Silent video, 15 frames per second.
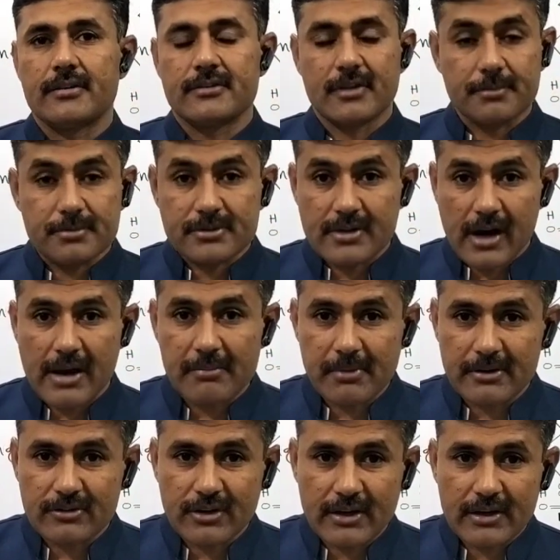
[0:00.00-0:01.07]
Subscribe
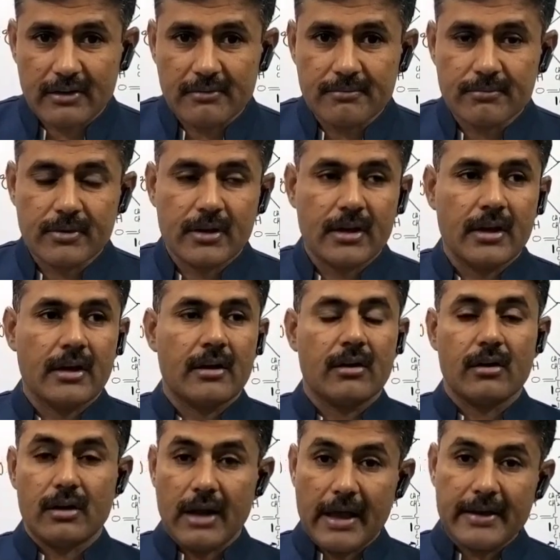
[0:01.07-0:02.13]
my channel,
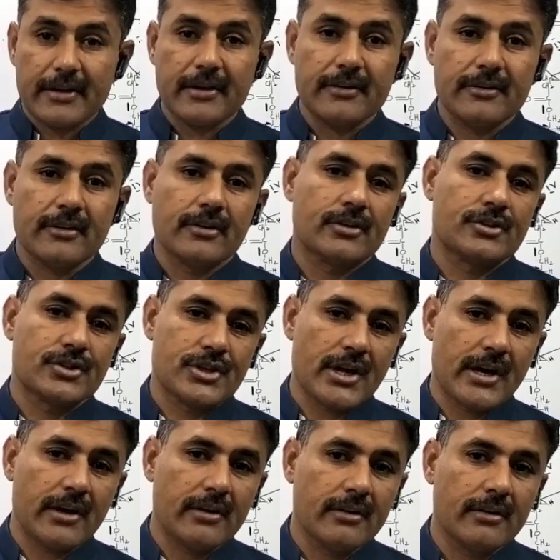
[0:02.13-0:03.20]
like it,
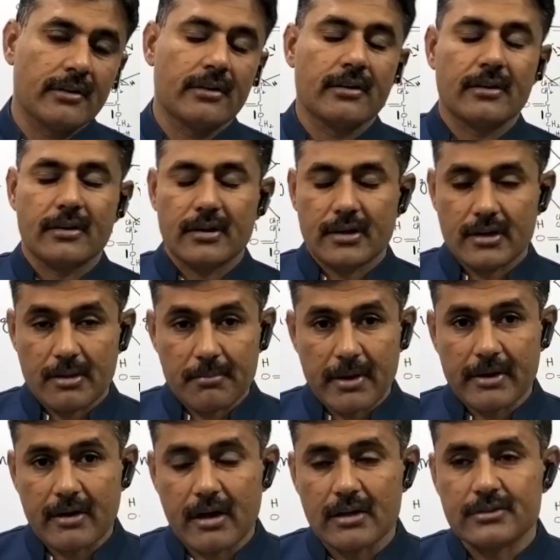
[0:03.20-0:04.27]
share it,
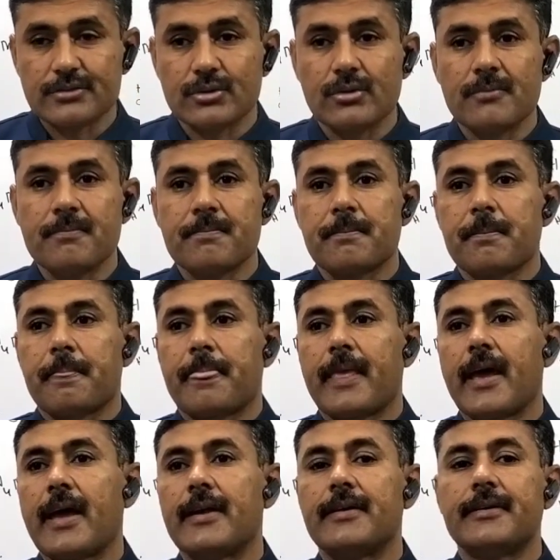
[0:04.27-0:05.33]
comment also,
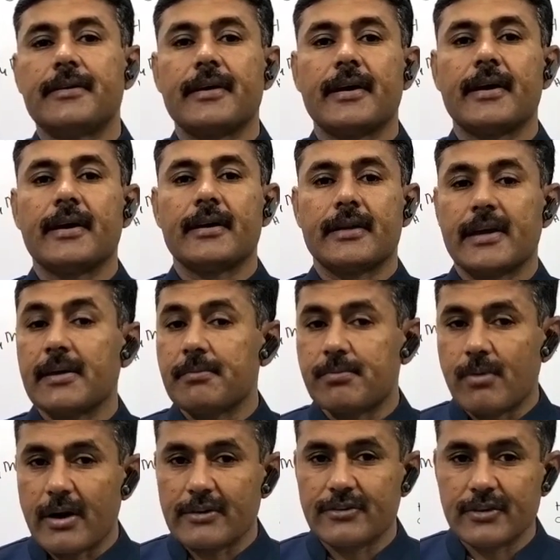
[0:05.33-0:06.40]
and keep
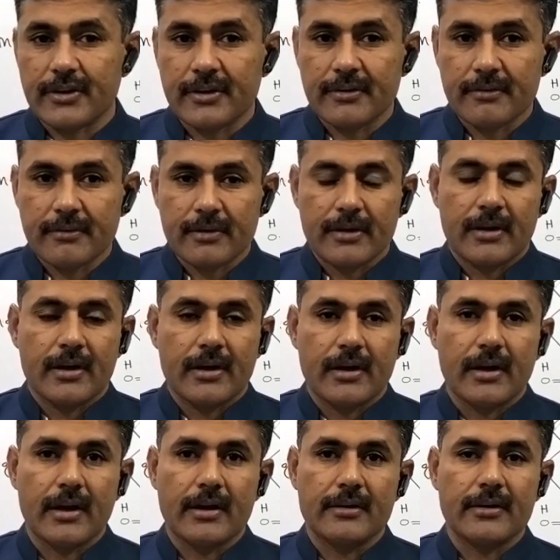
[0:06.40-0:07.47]
watching
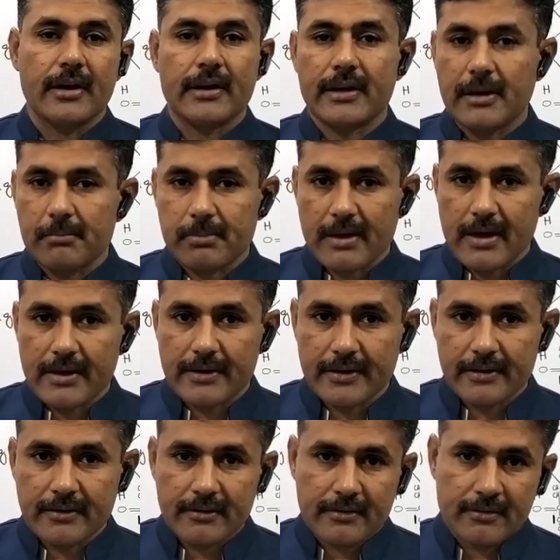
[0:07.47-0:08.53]
and keep
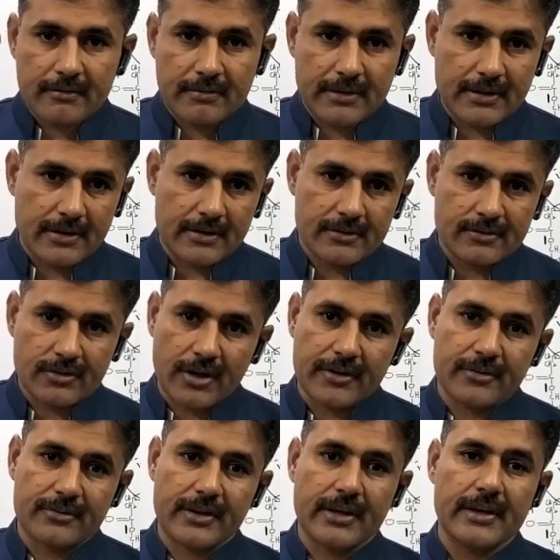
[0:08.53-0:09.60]
learning with
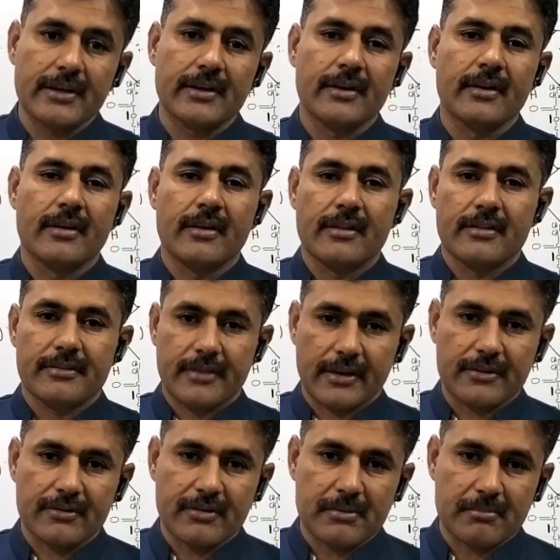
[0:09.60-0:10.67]
Janil Zahir.
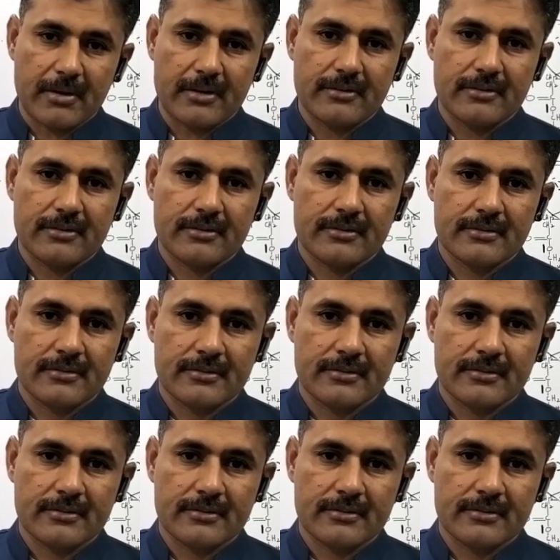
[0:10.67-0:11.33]
Thank you very much.